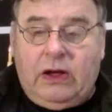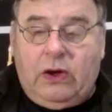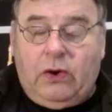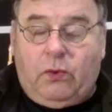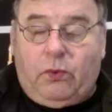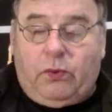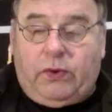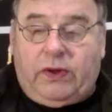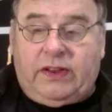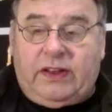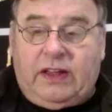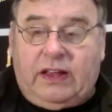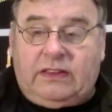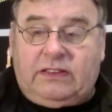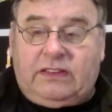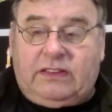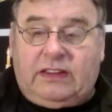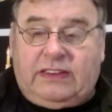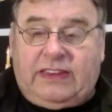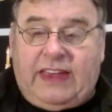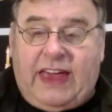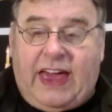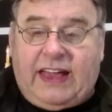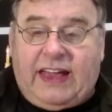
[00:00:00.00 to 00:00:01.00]
We need to
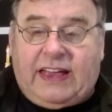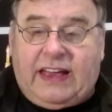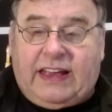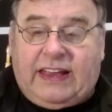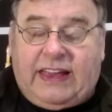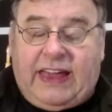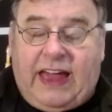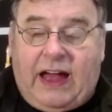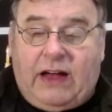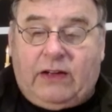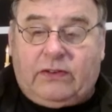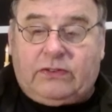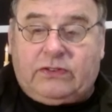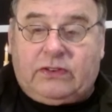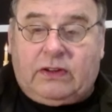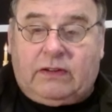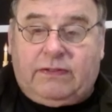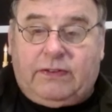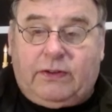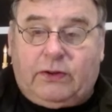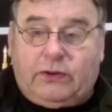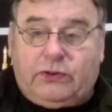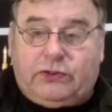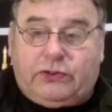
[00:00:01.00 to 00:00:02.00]
take account of
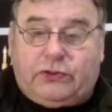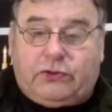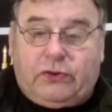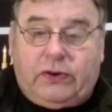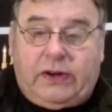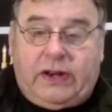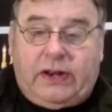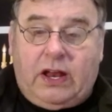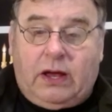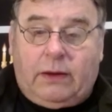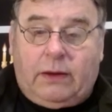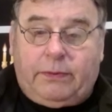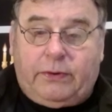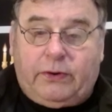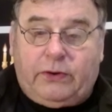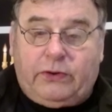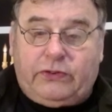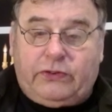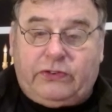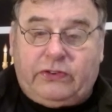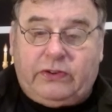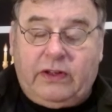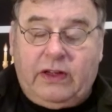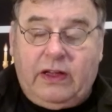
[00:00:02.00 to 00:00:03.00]
those three
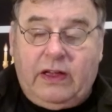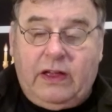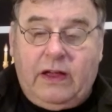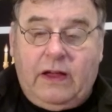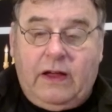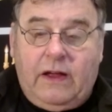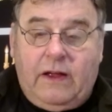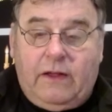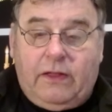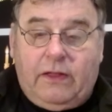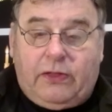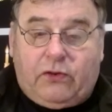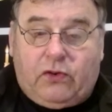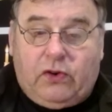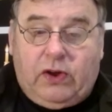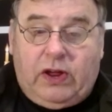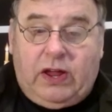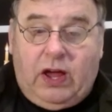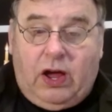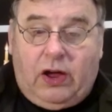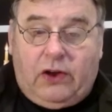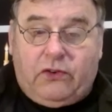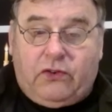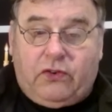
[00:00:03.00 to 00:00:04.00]
numbers
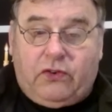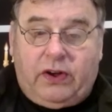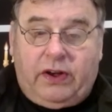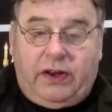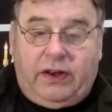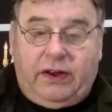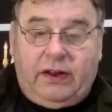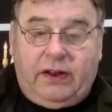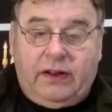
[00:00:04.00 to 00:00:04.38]
300,